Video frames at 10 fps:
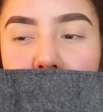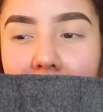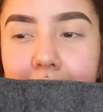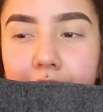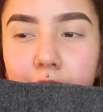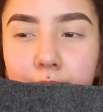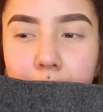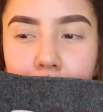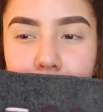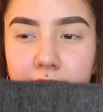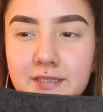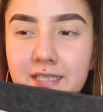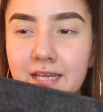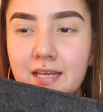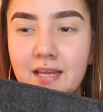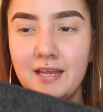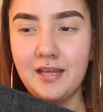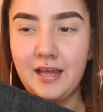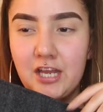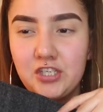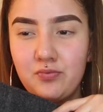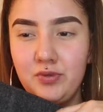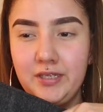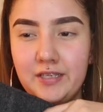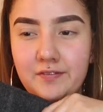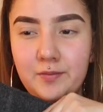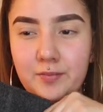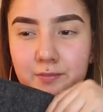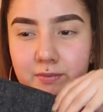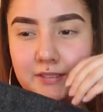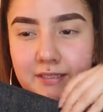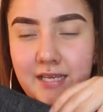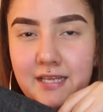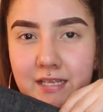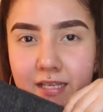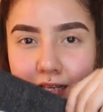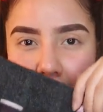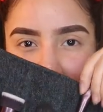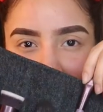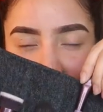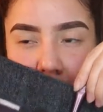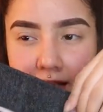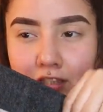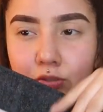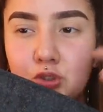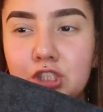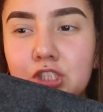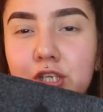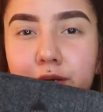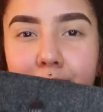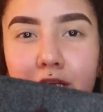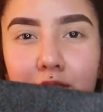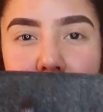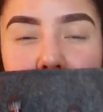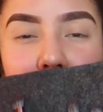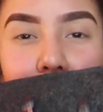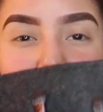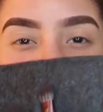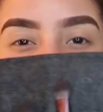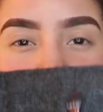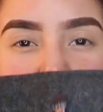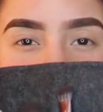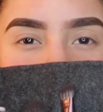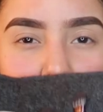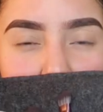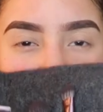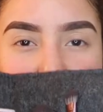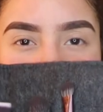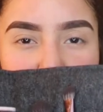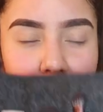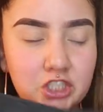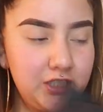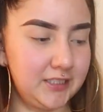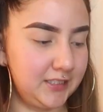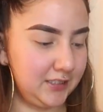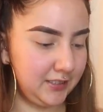So I got the purple set. I actually really love the purple set. So we're just going to be using a full face using these brushes.